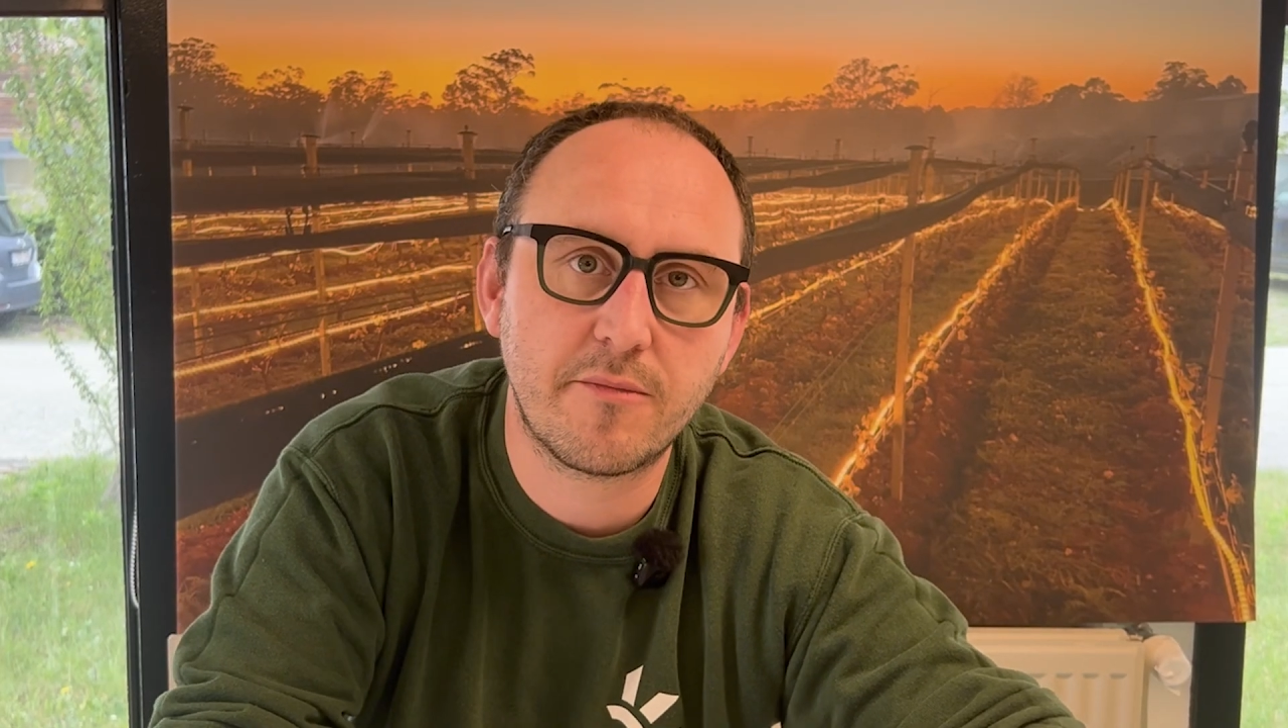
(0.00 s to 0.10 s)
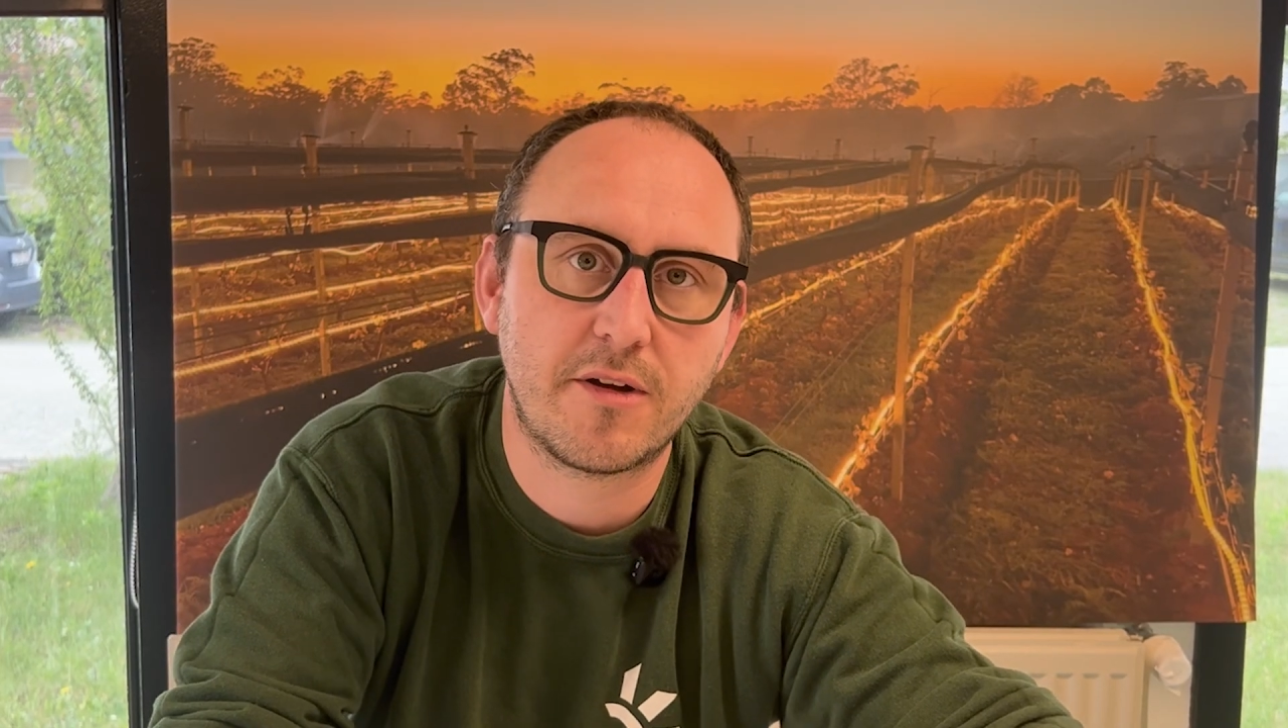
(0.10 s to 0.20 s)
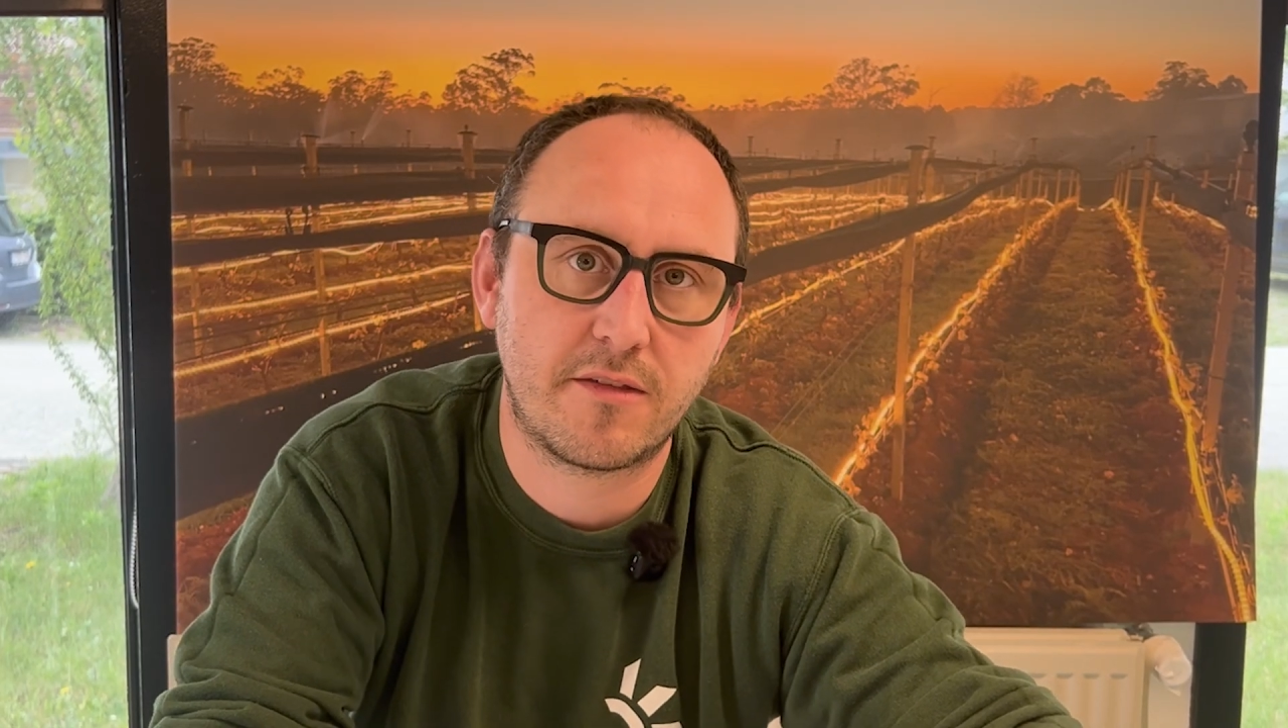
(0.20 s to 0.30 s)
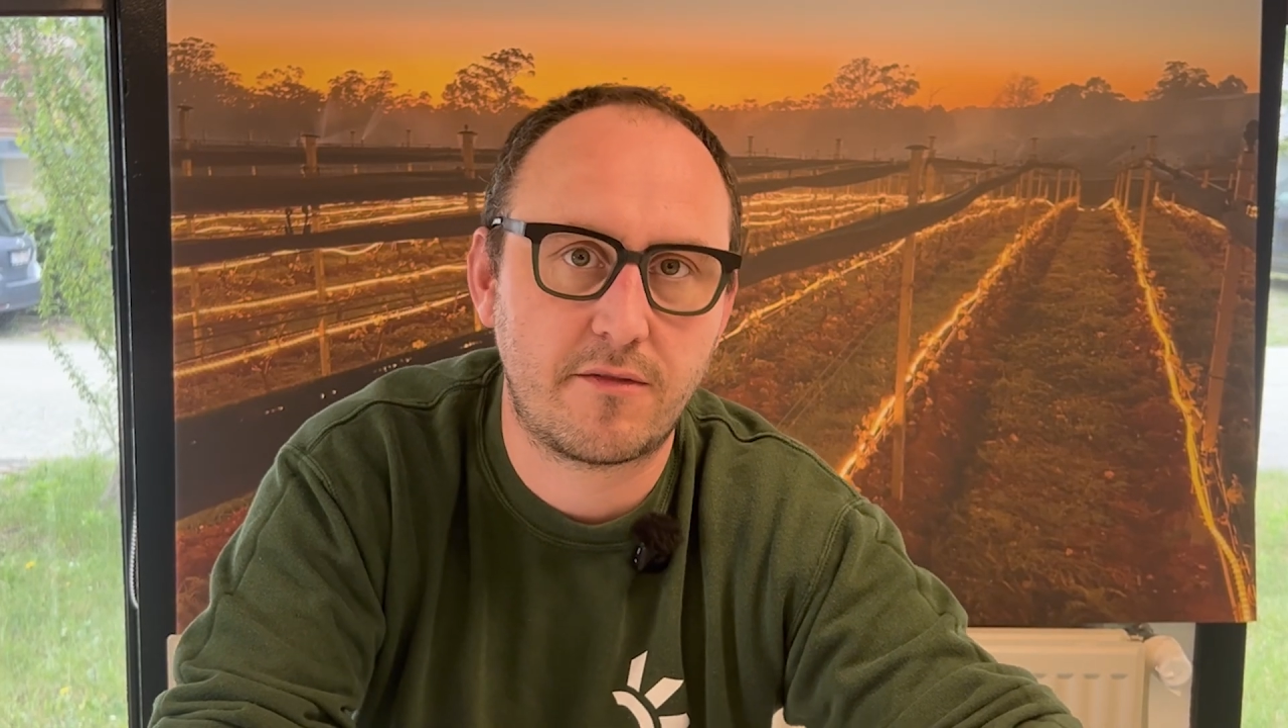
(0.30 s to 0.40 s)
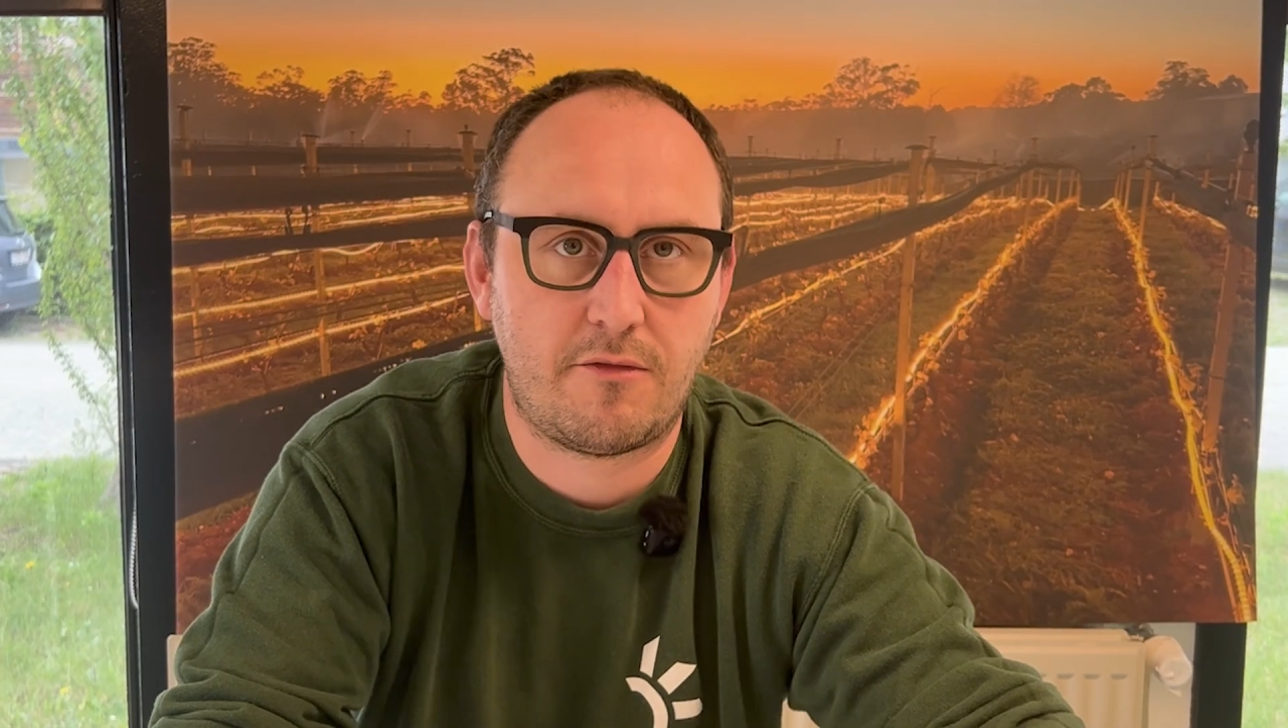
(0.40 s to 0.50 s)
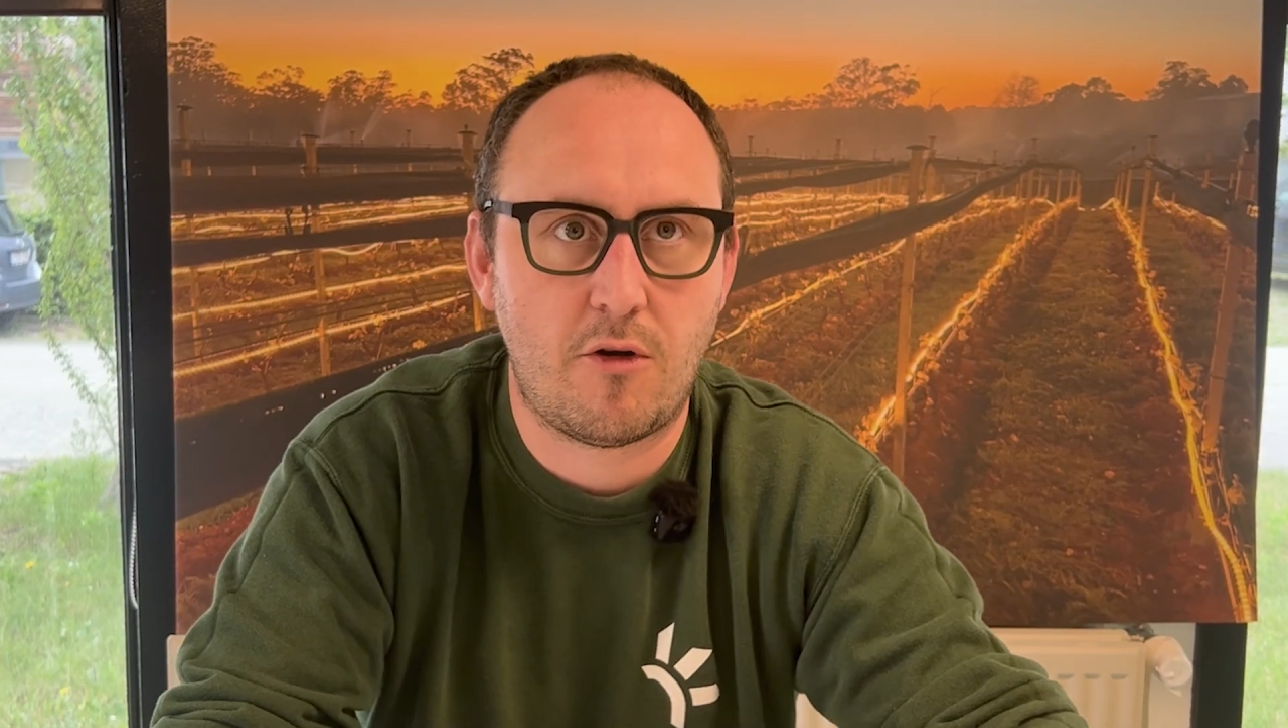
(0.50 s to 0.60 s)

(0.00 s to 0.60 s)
but